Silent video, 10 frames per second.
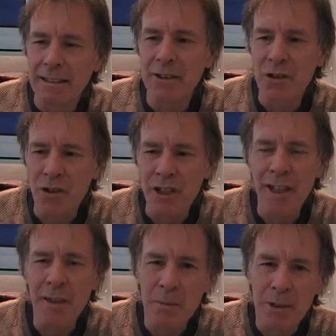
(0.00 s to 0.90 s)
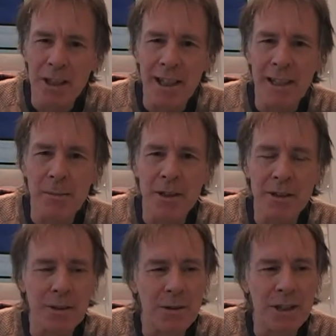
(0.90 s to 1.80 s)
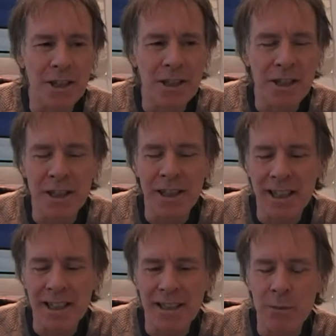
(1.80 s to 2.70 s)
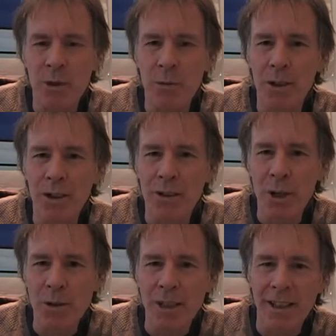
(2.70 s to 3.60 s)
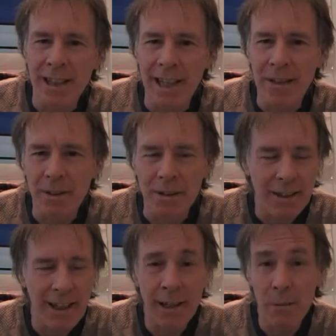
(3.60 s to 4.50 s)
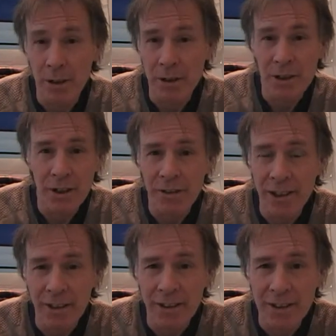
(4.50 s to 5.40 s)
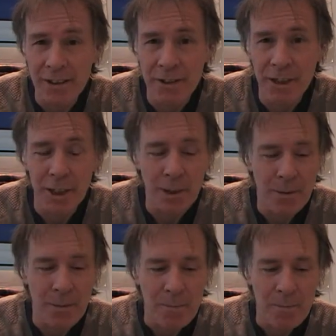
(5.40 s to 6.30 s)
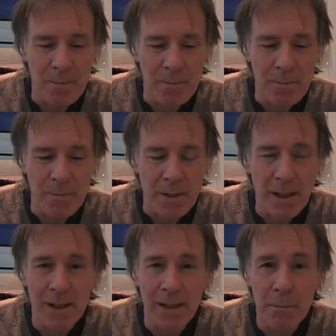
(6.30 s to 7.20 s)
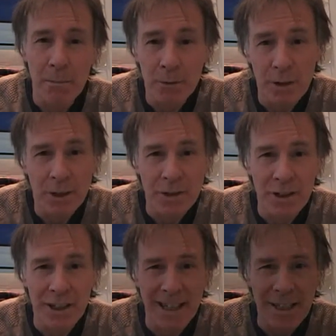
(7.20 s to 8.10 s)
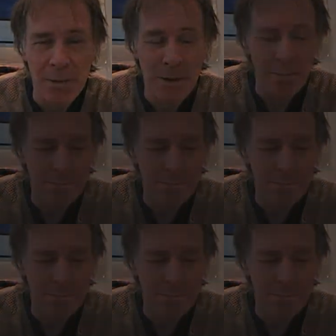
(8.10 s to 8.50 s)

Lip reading: dream with an element of lucidity that it was worth noting down and worth sharing on this video. Move on to the next one.